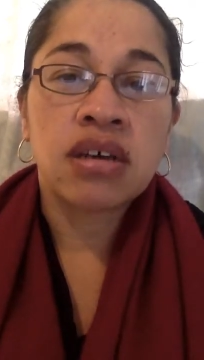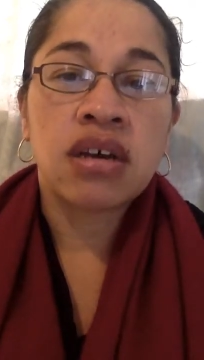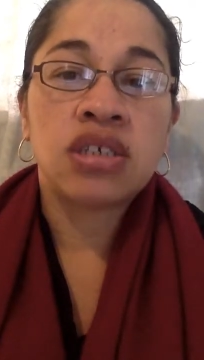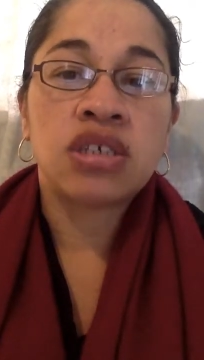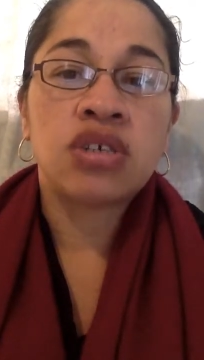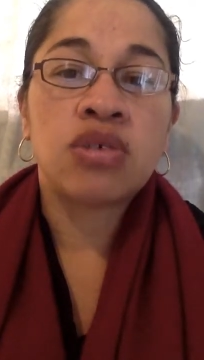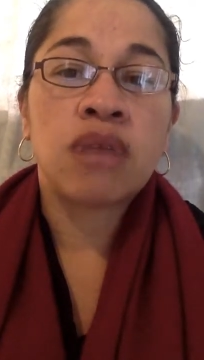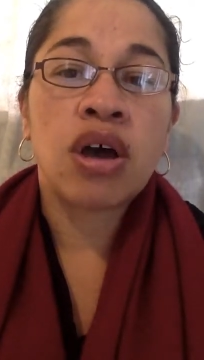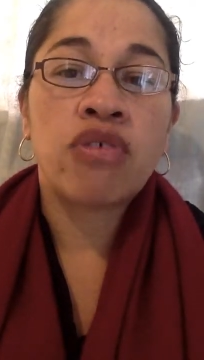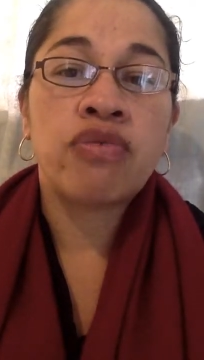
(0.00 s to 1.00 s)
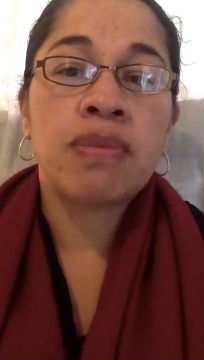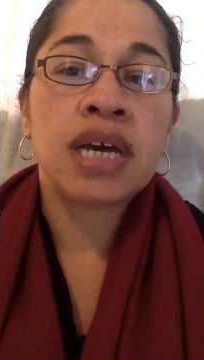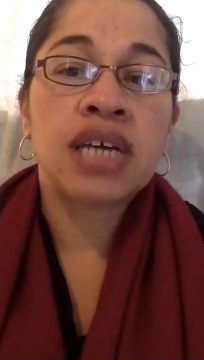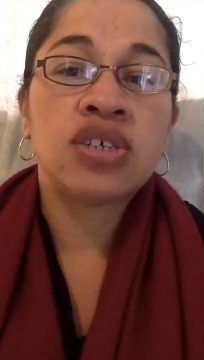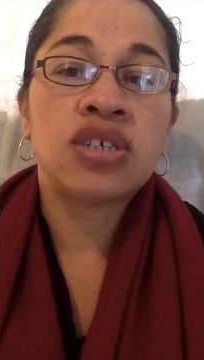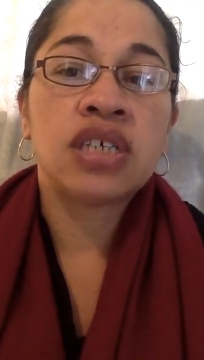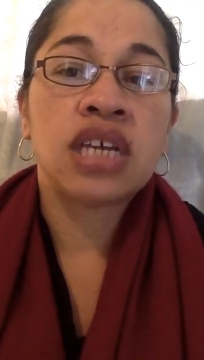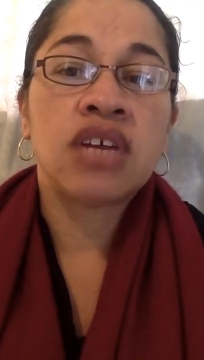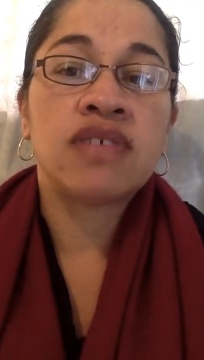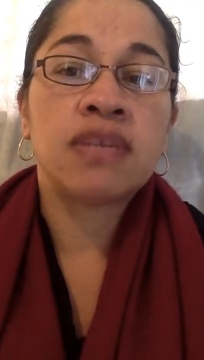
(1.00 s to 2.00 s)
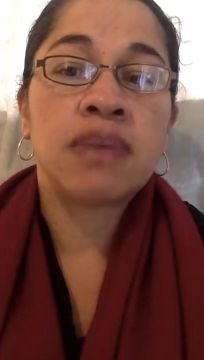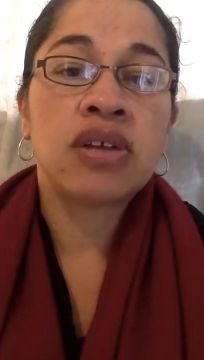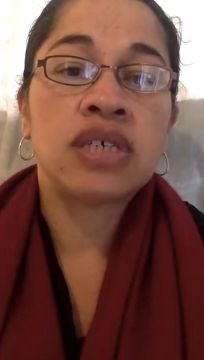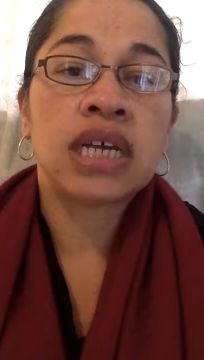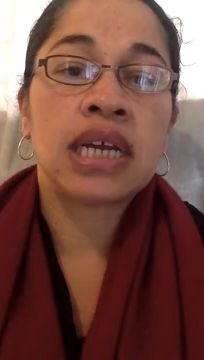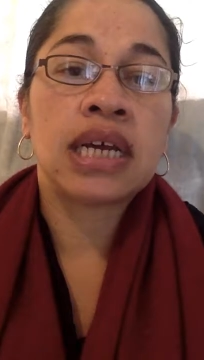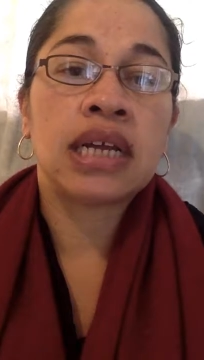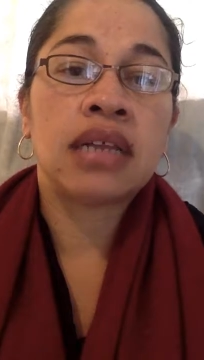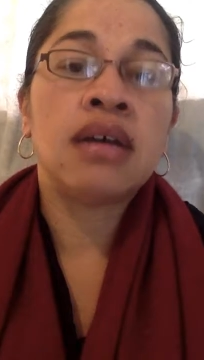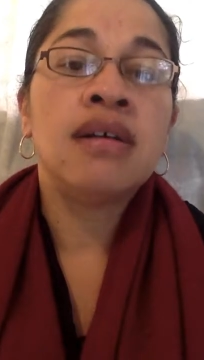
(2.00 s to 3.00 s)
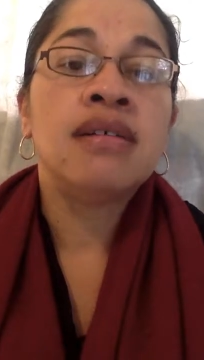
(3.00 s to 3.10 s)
I undertook my own replication study of Ceballos et al.